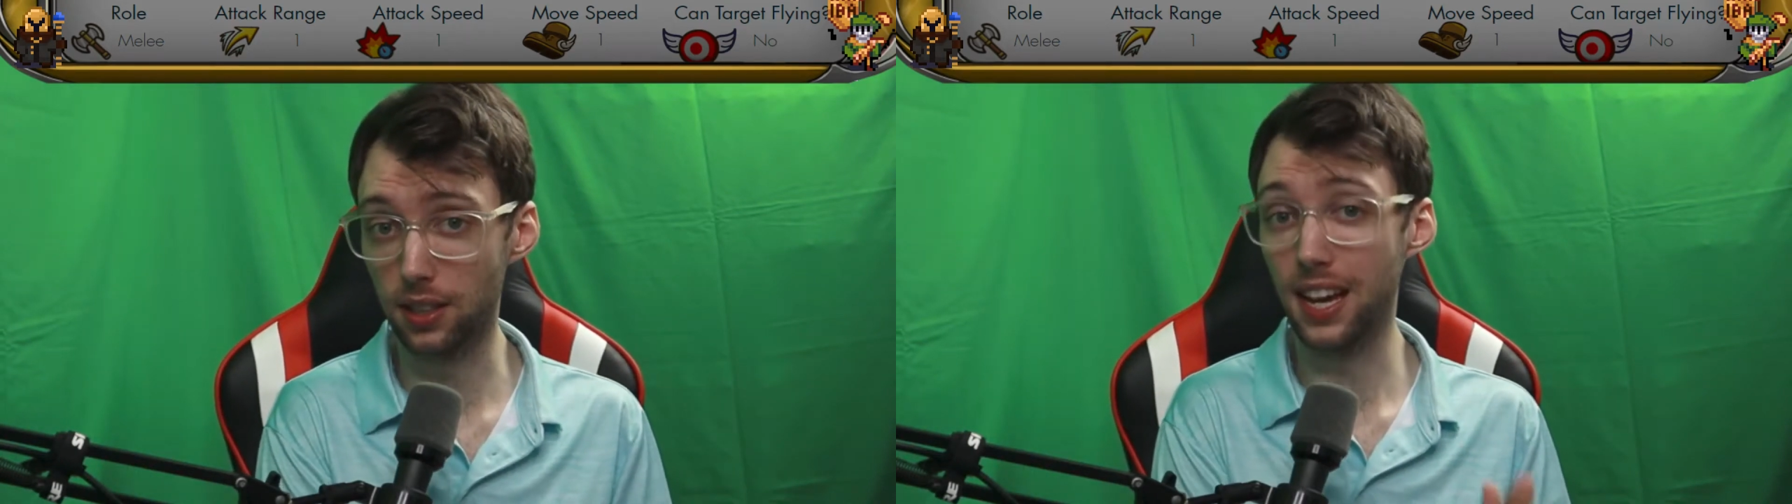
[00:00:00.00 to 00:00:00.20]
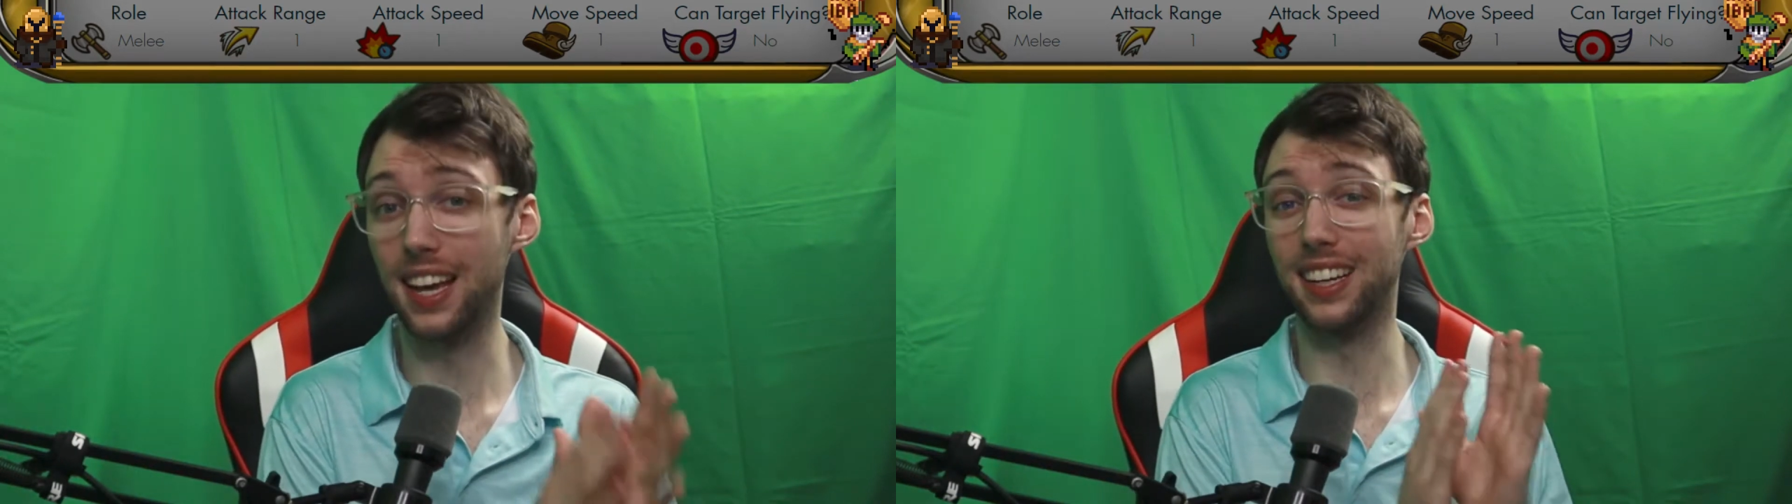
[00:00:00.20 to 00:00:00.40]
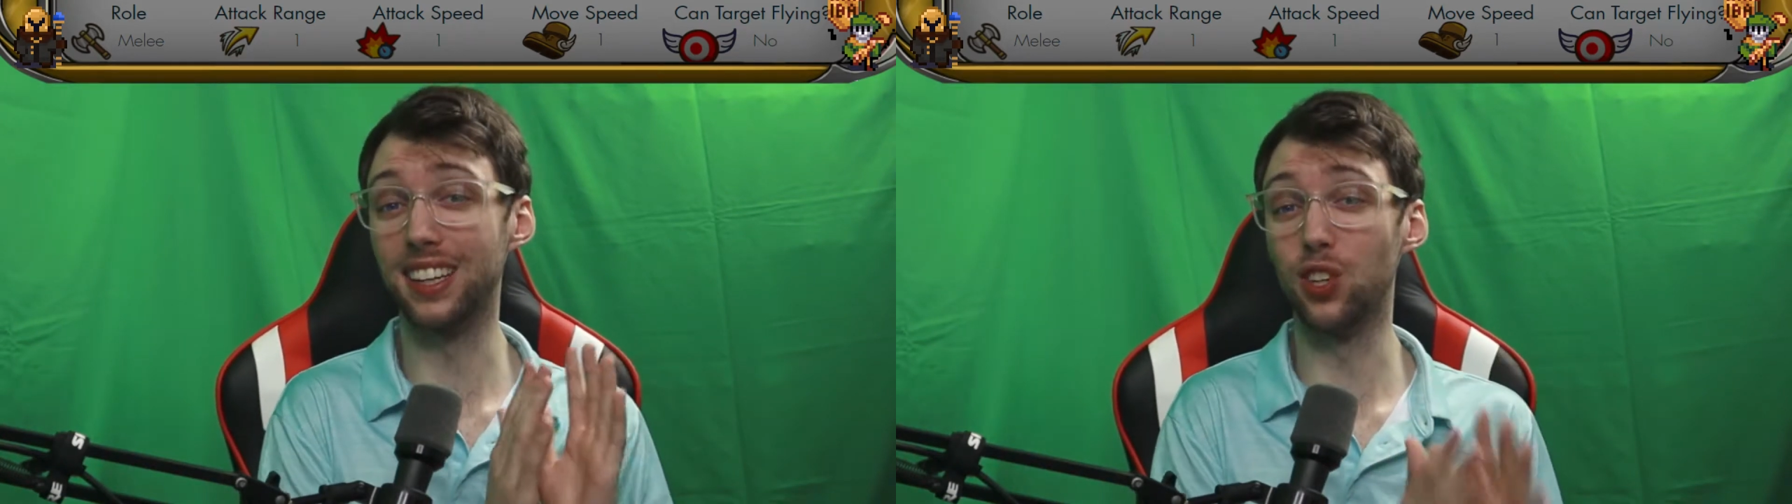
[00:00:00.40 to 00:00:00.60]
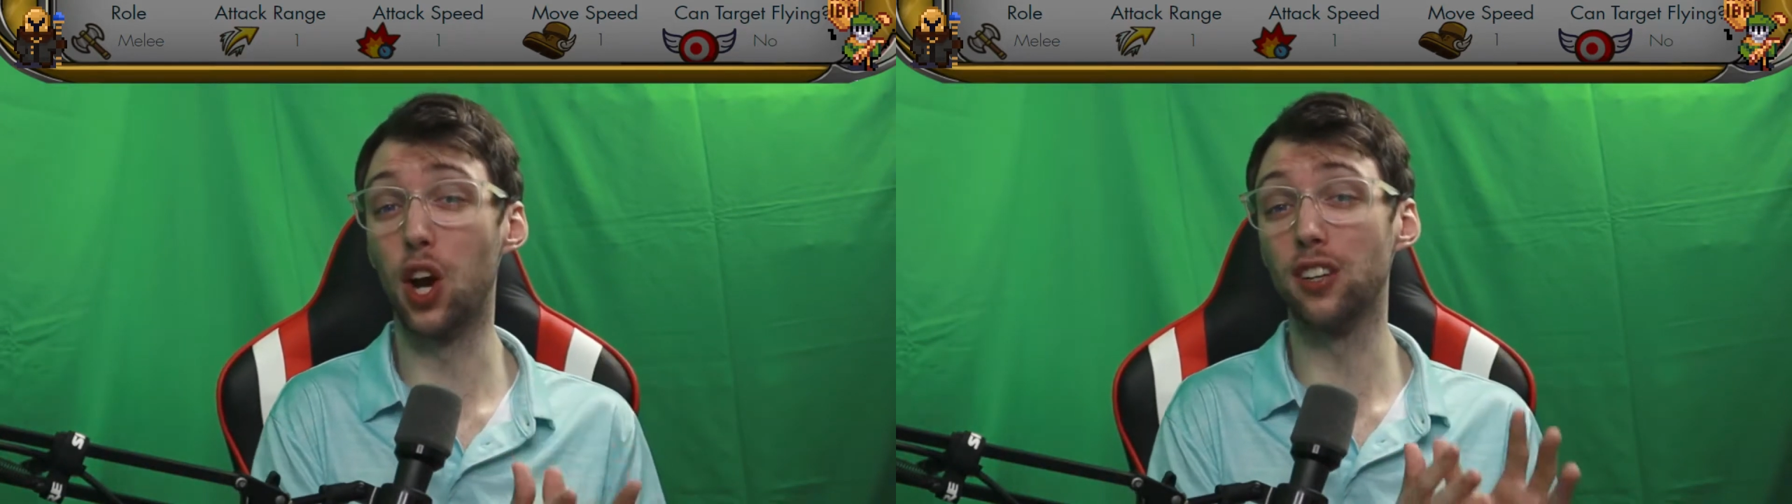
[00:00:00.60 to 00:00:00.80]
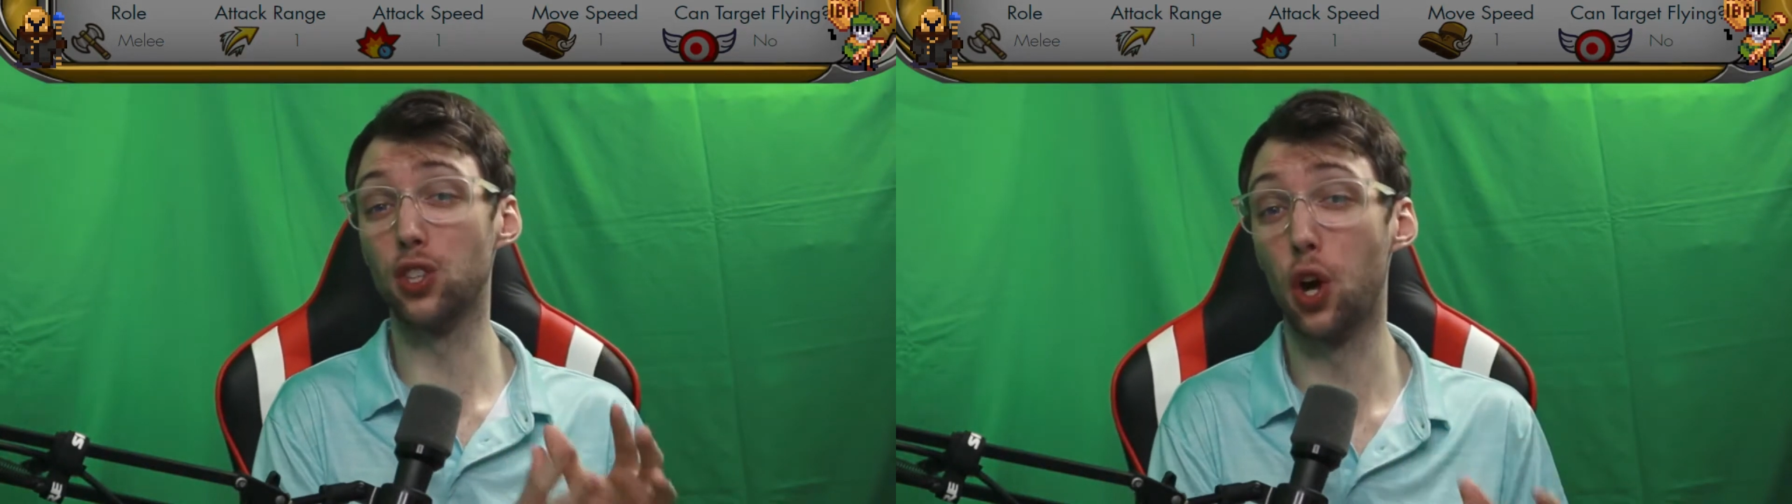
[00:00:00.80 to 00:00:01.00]
and it
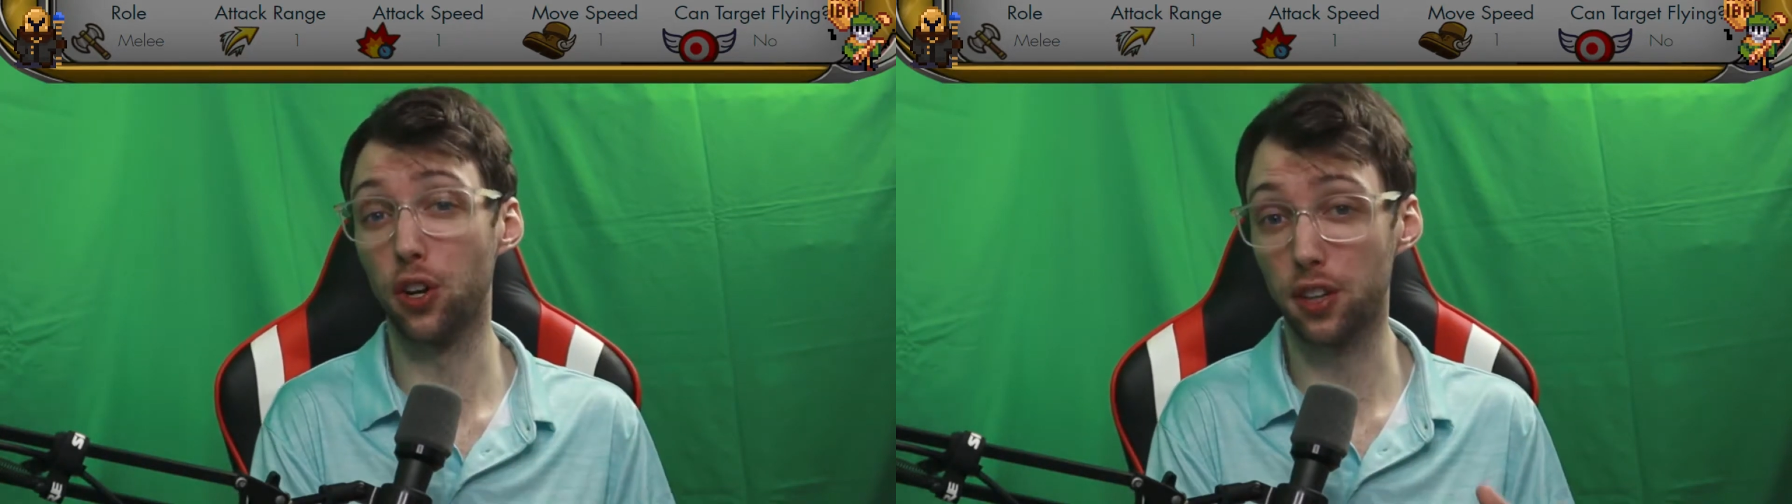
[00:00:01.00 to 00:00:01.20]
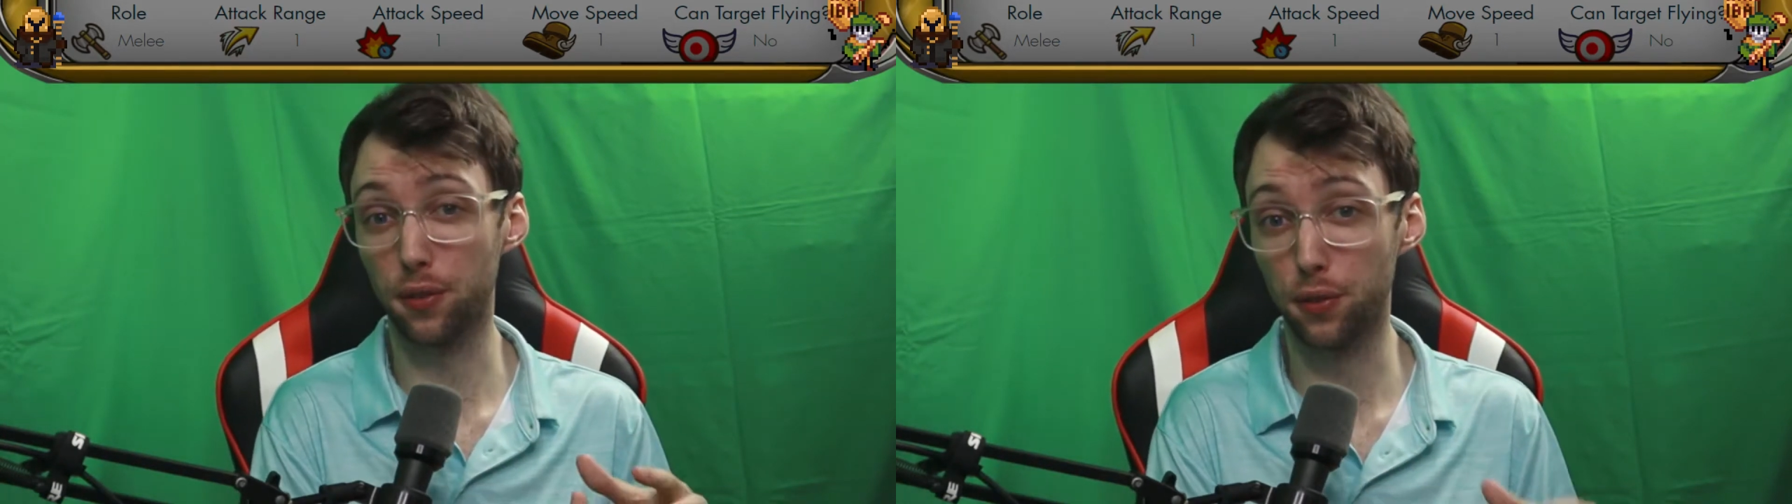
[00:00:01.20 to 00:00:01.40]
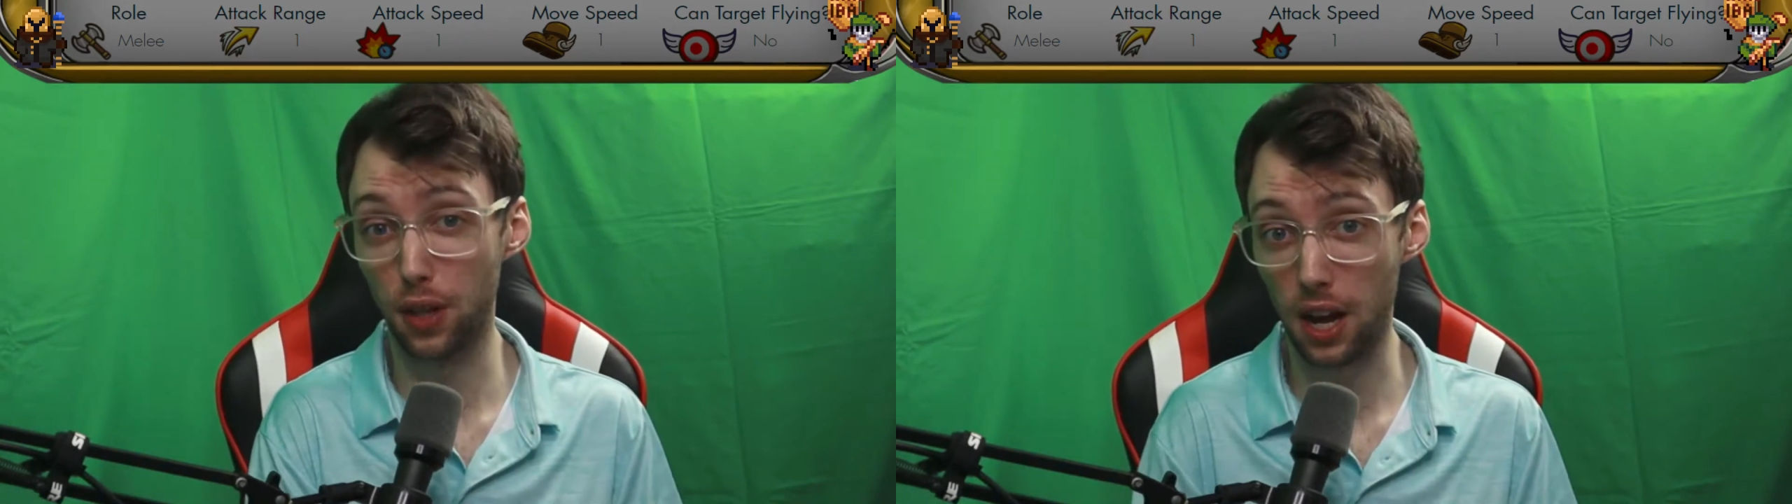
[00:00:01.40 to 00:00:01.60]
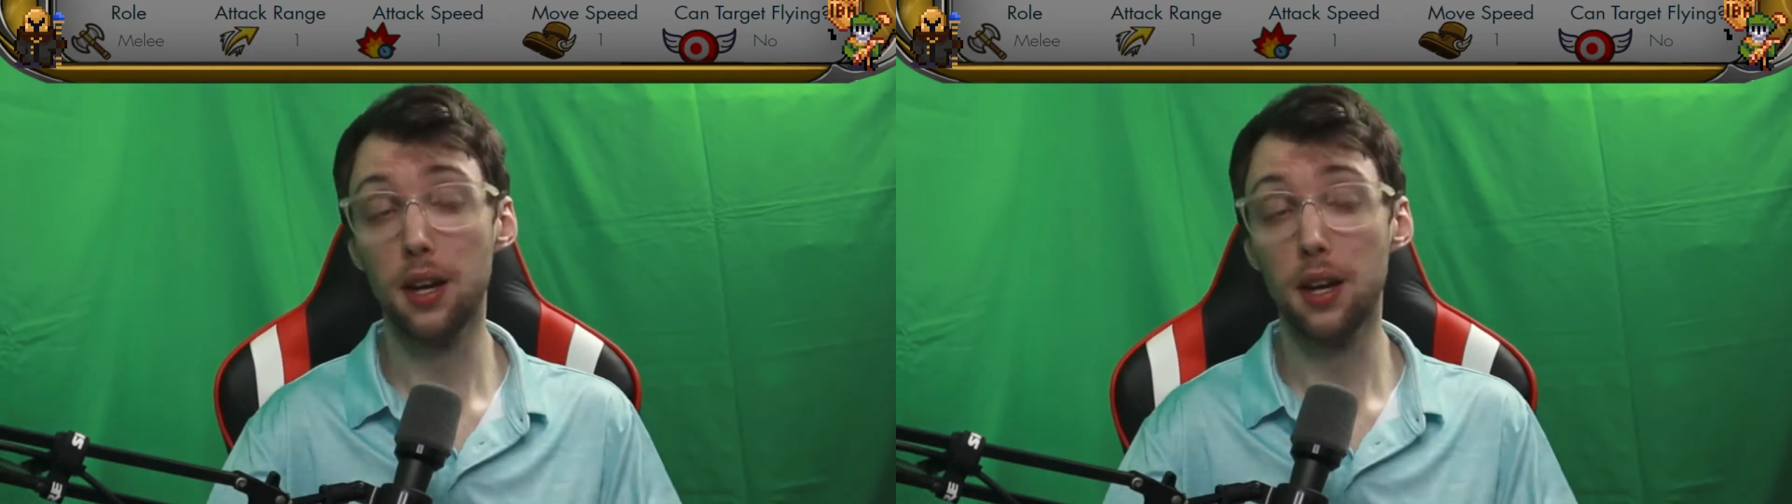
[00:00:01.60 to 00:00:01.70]
cannot target flying.